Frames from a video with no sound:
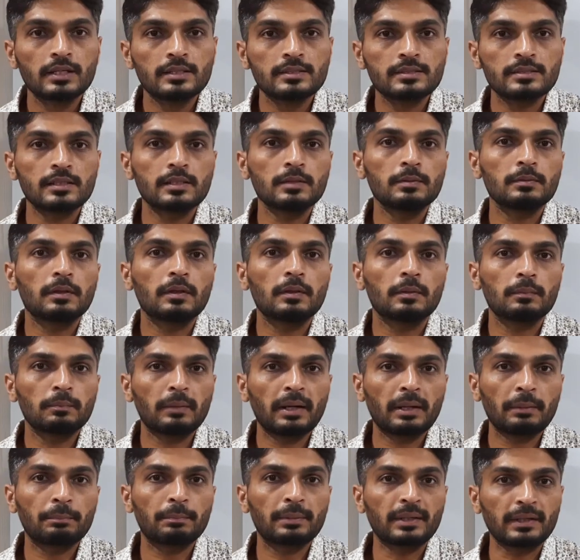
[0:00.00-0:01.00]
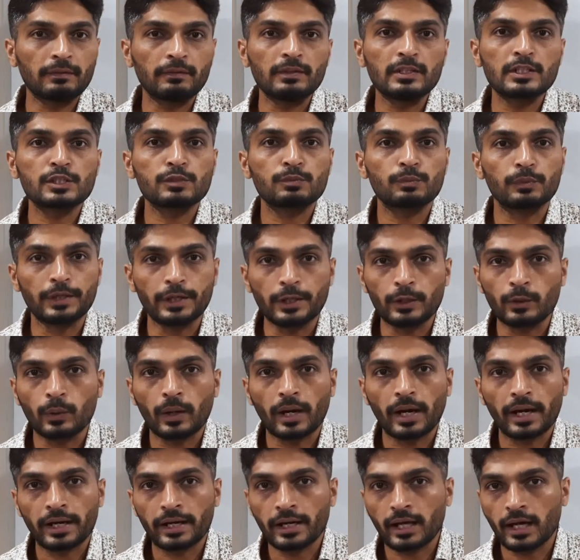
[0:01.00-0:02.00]
See, in my previous video,
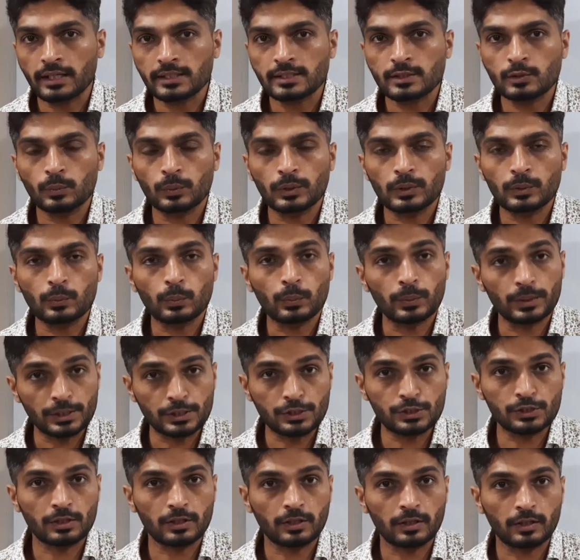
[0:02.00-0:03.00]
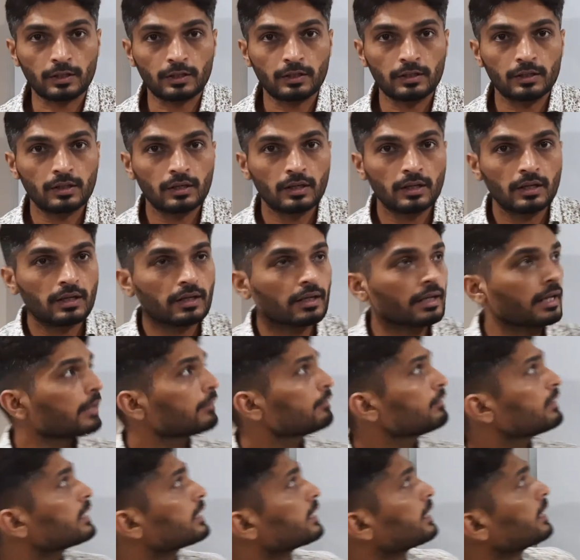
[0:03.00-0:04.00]
I had asked one question.
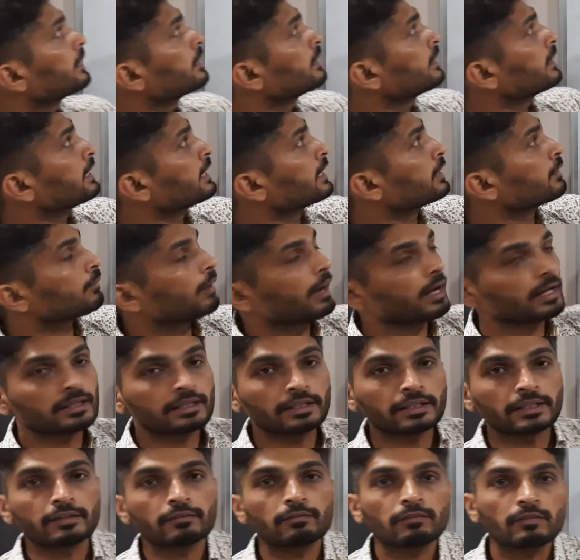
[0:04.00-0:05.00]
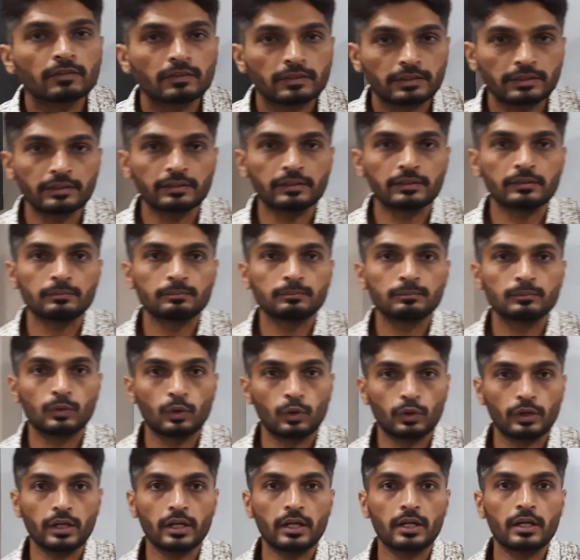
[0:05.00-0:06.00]
Can we get equality here?
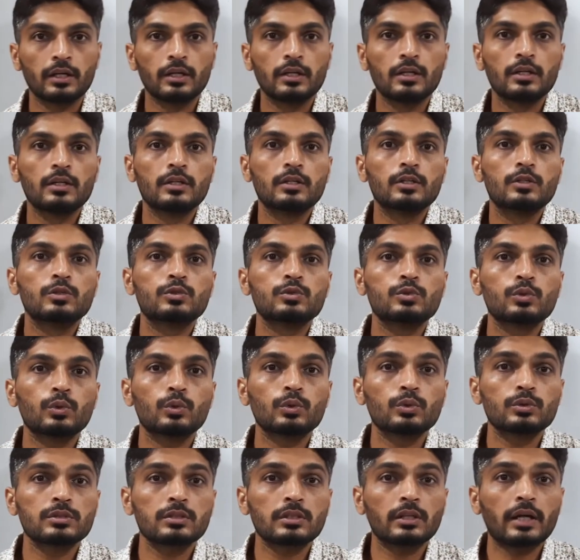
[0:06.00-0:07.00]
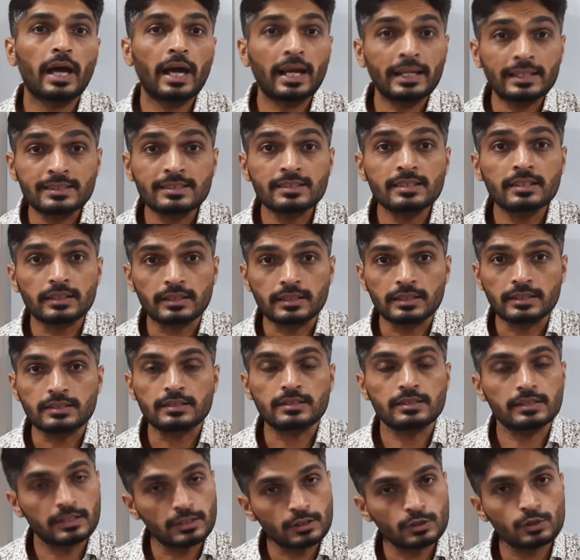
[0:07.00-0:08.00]
Okay. So, the answer
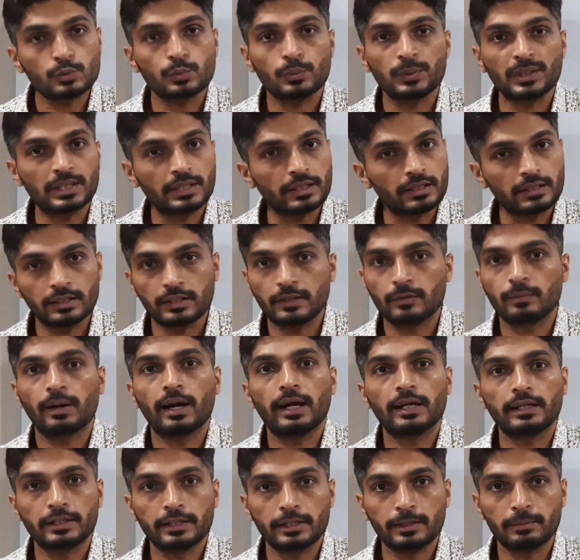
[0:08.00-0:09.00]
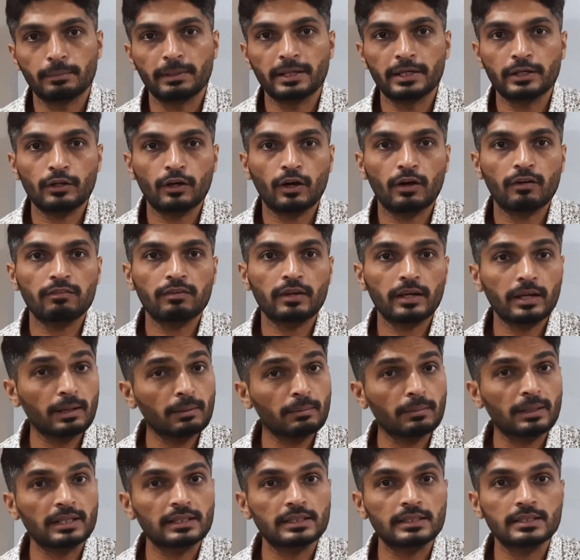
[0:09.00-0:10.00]
is yes, we get equality. Beta of
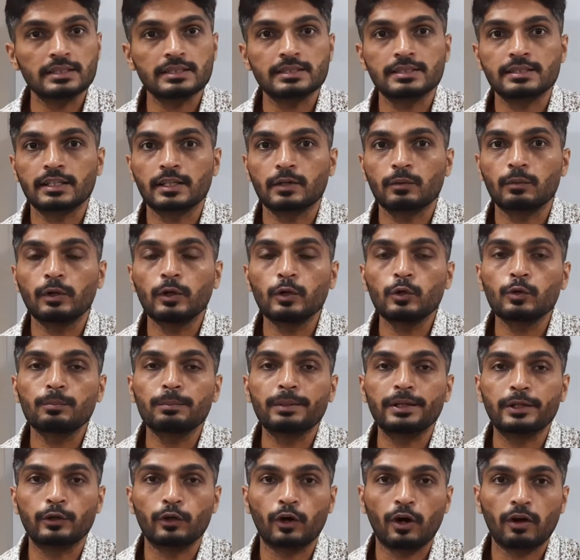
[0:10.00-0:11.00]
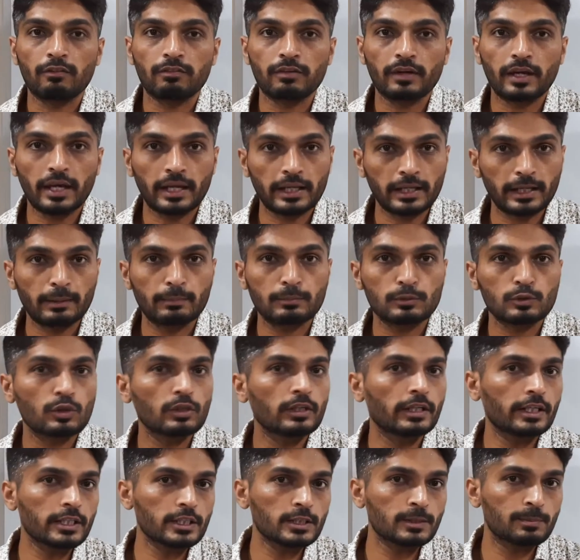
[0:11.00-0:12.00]
Mn is equal to beta of Nm. So,
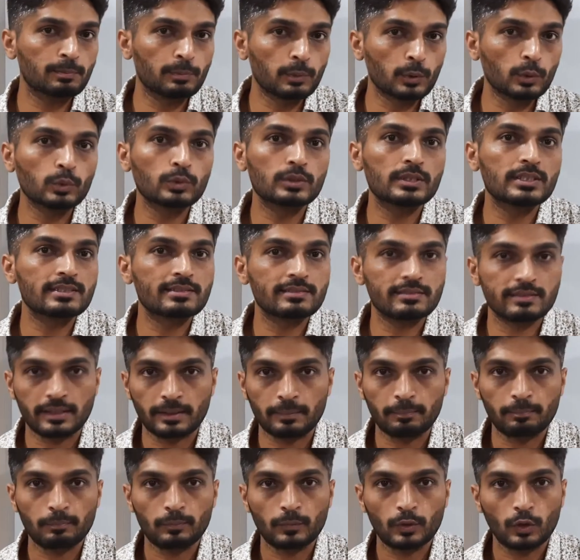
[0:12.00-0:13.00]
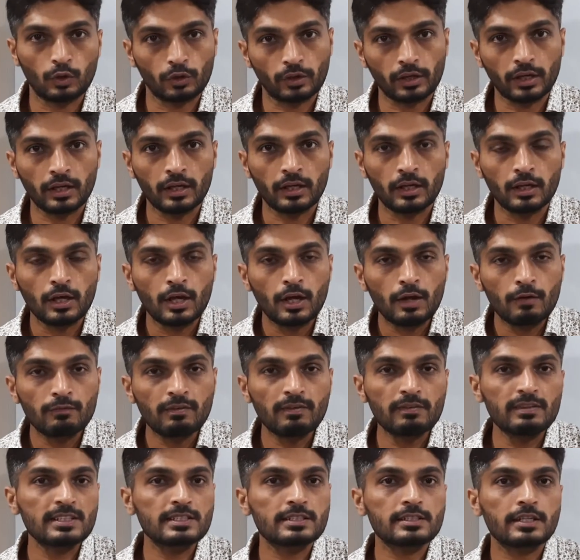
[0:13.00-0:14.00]
let us prove this thing. Okay.
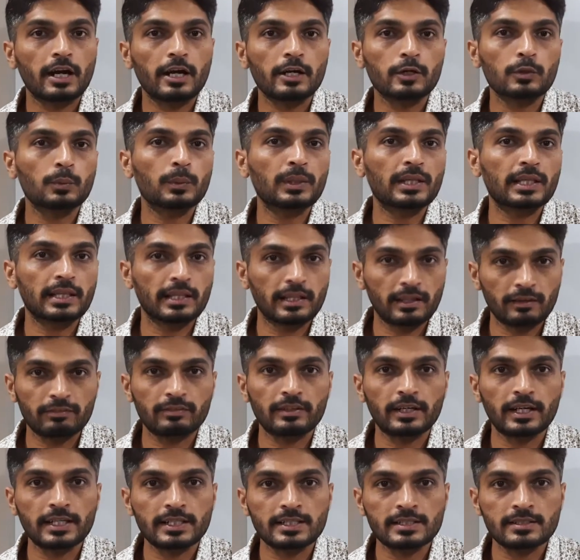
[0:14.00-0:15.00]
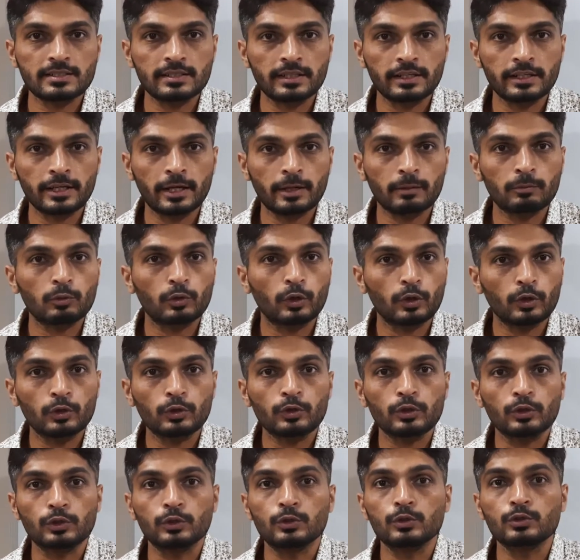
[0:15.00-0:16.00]
We will start with left hand side. I am going
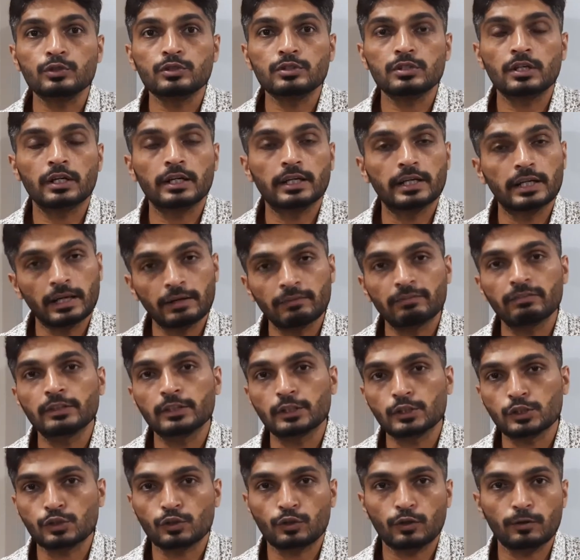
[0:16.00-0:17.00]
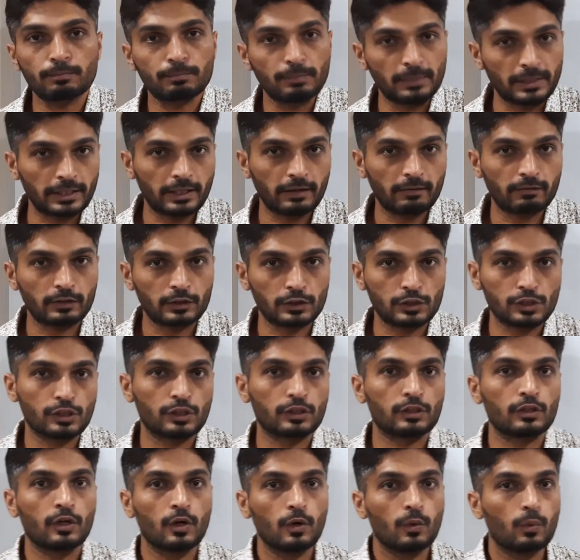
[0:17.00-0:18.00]
to use definition of beta
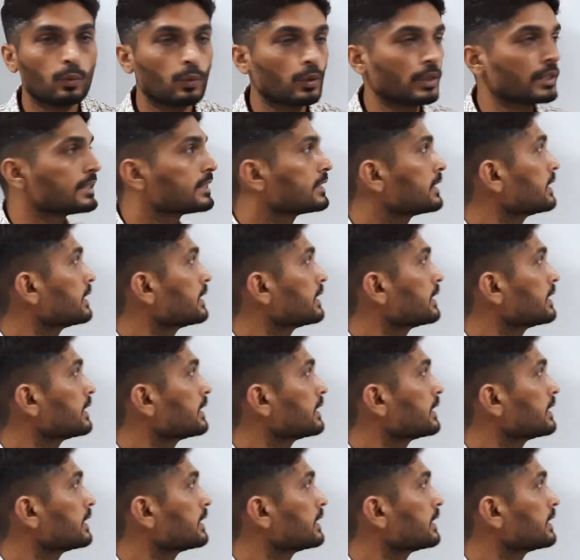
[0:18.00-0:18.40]
function. What is